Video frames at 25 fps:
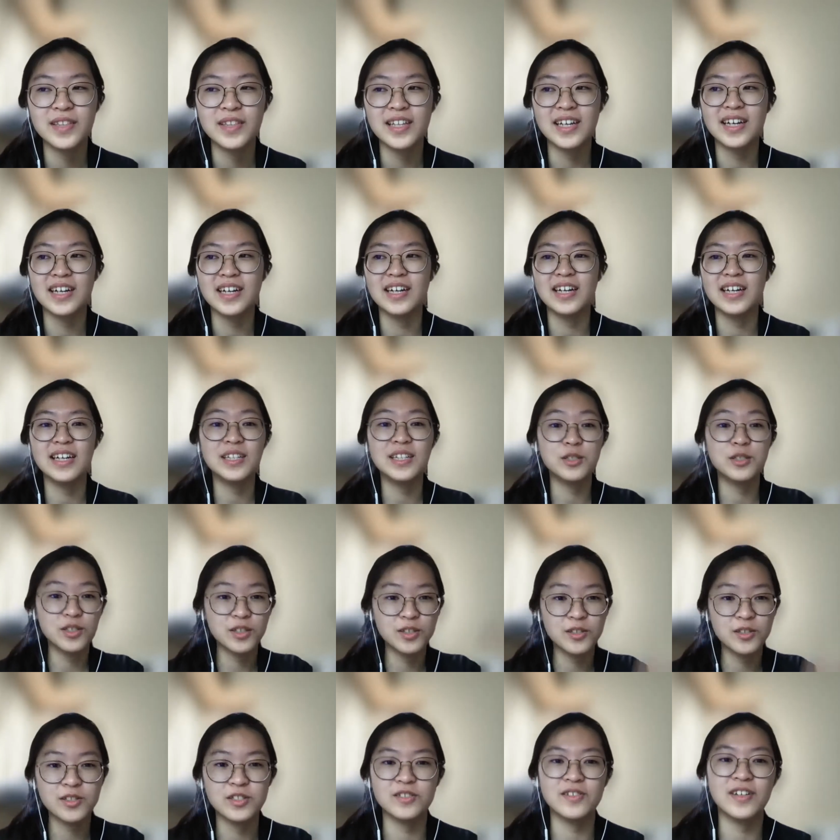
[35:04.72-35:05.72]
They are
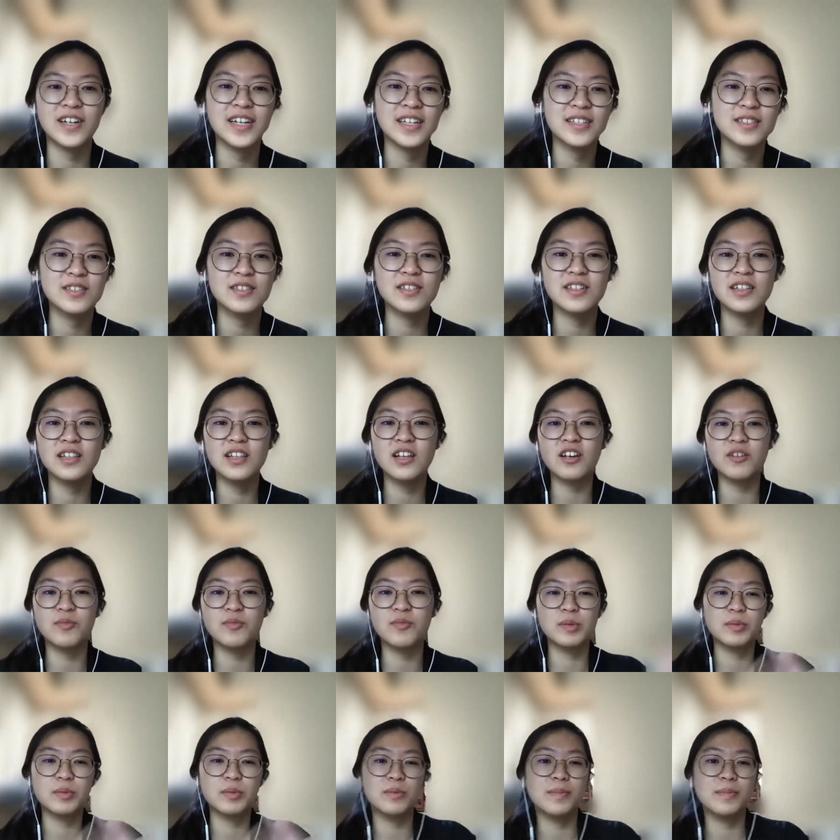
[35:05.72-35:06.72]
introduced, right? So a lot of
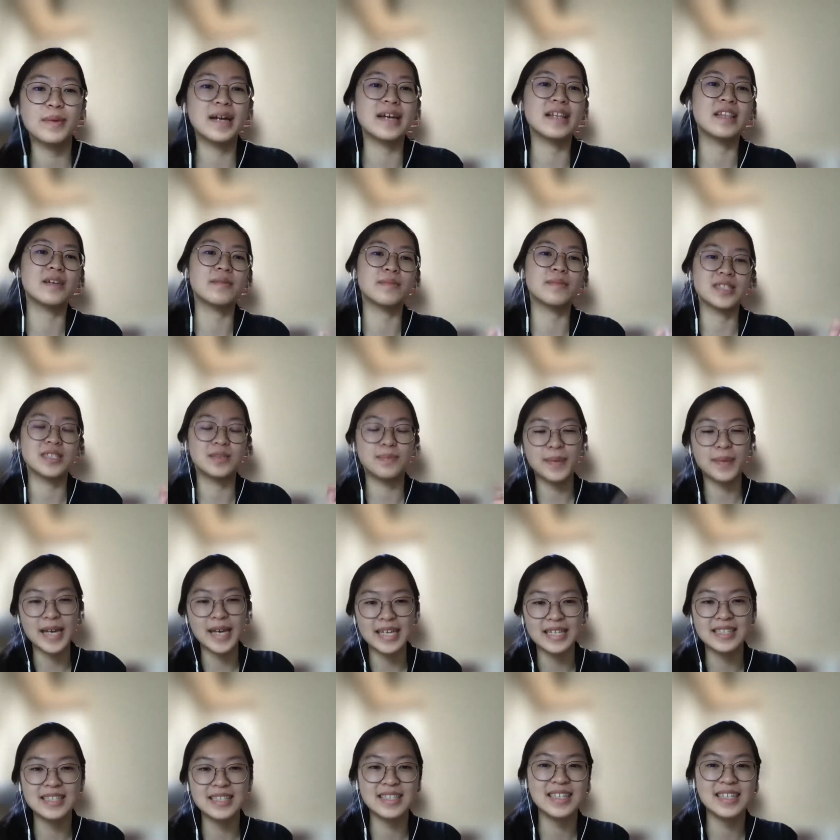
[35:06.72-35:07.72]
people buy them as
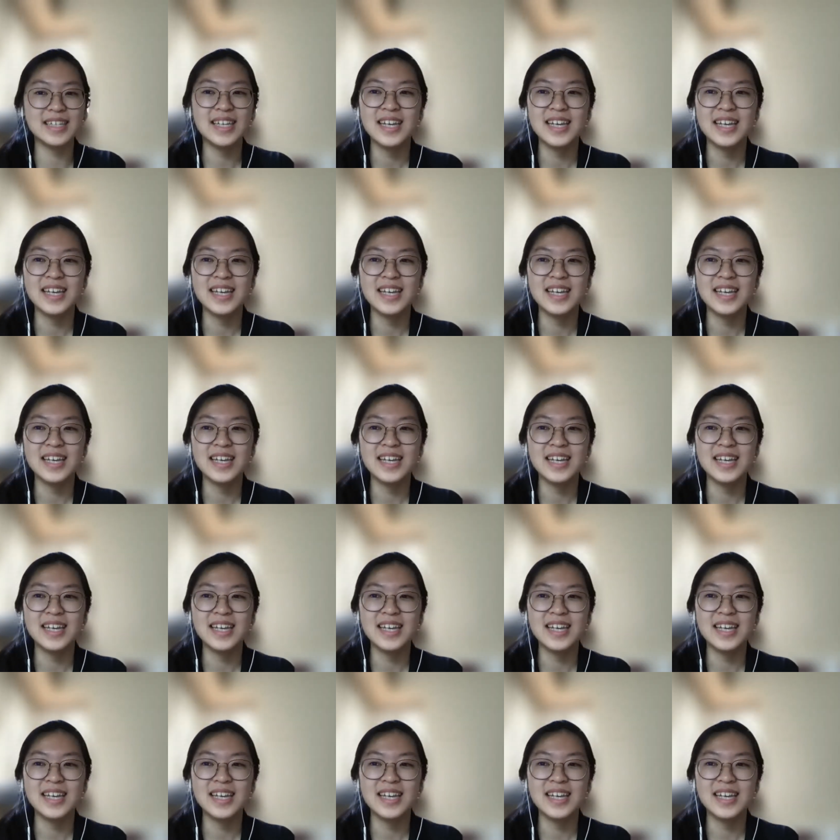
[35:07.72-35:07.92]
pets.